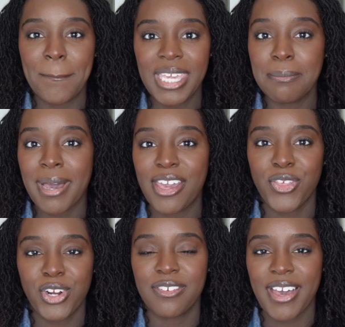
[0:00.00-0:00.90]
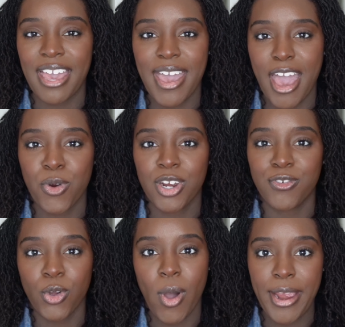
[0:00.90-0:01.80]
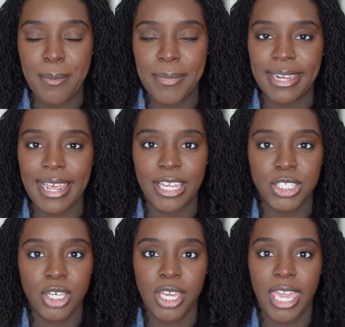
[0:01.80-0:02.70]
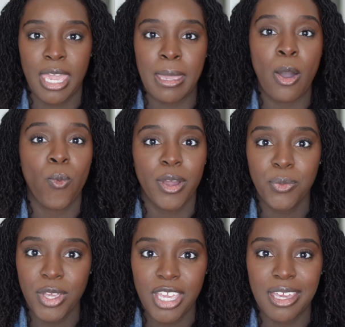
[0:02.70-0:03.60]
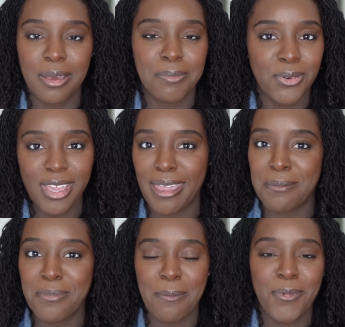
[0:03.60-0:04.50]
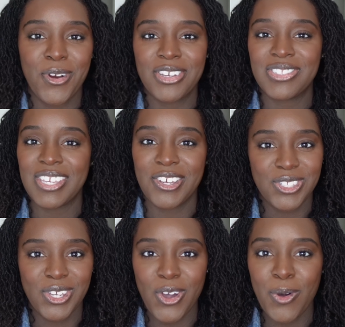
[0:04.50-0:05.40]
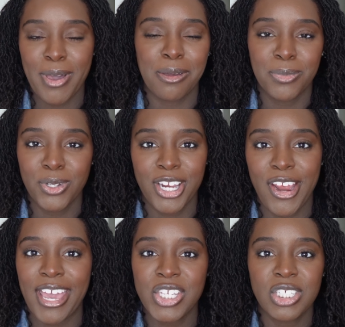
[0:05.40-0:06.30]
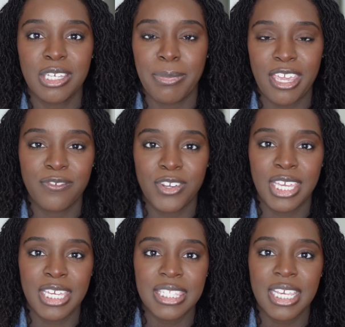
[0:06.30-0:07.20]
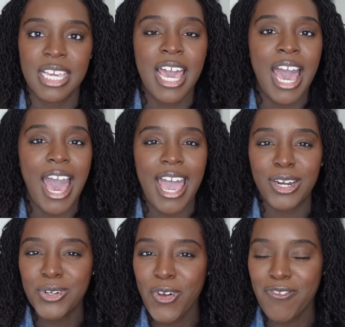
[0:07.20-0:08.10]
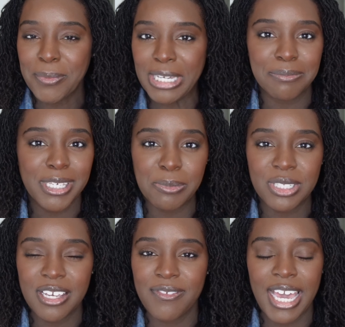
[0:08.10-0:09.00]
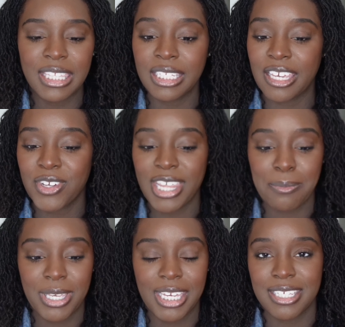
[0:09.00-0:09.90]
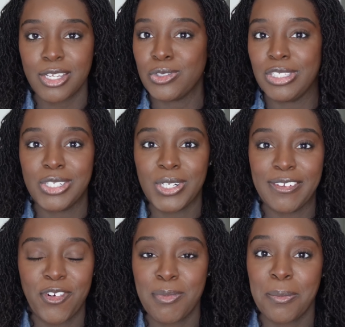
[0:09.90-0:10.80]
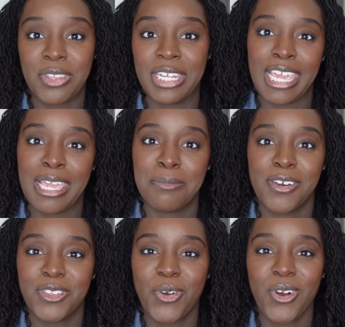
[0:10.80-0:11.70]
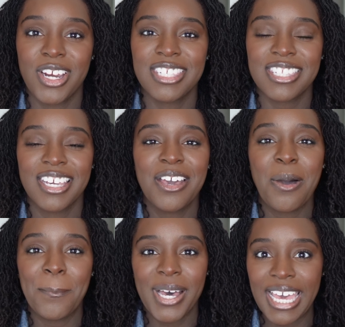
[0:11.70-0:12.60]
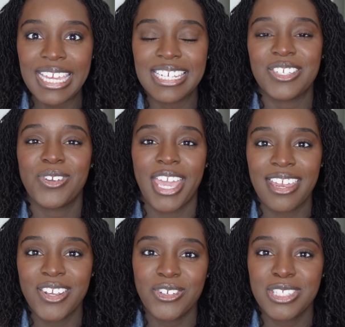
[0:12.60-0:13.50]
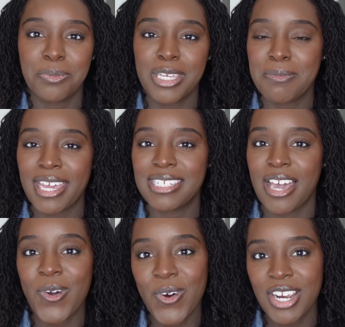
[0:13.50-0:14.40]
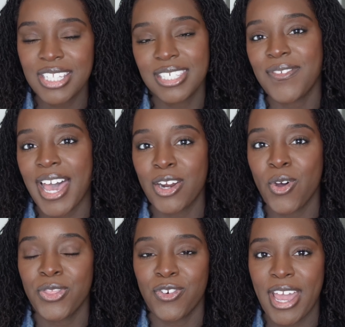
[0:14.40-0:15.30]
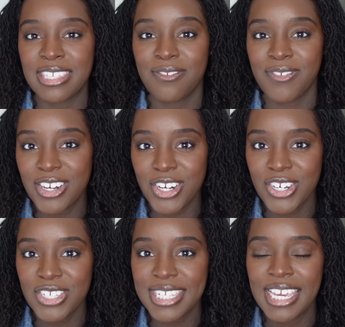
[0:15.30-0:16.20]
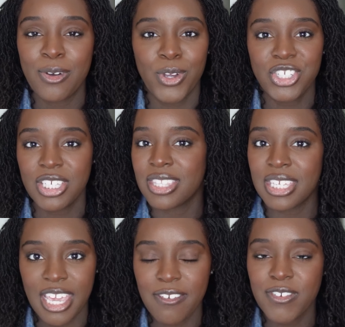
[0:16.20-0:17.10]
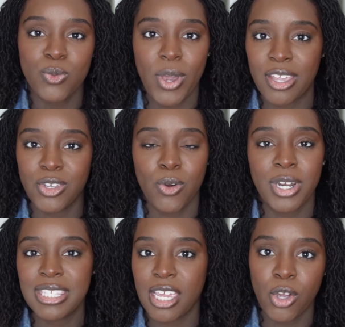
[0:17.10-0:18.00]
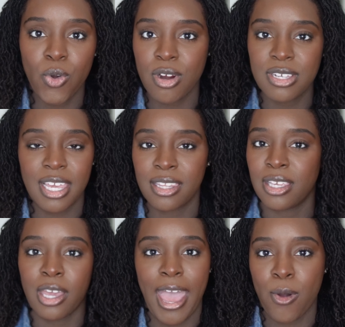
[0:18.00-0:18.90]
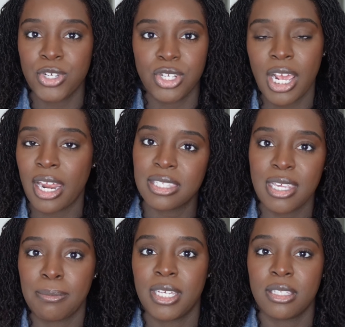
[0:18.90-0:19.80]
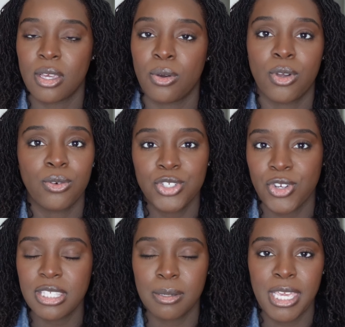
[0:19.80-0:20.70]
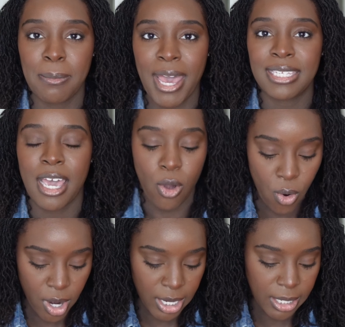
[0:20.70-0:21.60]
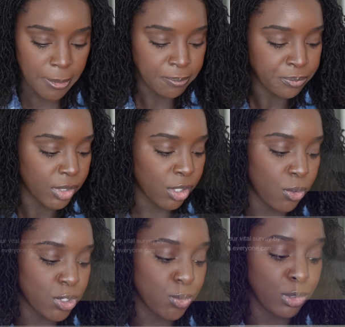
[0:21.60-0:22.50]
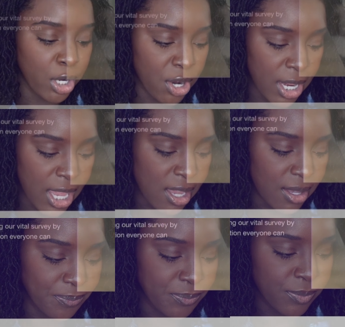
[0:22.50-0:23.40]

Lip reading: meet my 35-hour requirement, I took a 1-week boot camp prep course years ago. My employer actually paid for this. I don't know if I'm going to be able to find the link for that because I truly don't even remember the name of the course, but you can go to pmi.org to find authorized vendors, which is the safest way. You don't want to take a course and the hours are not accepted. So go straight to pmi.org, go to learning,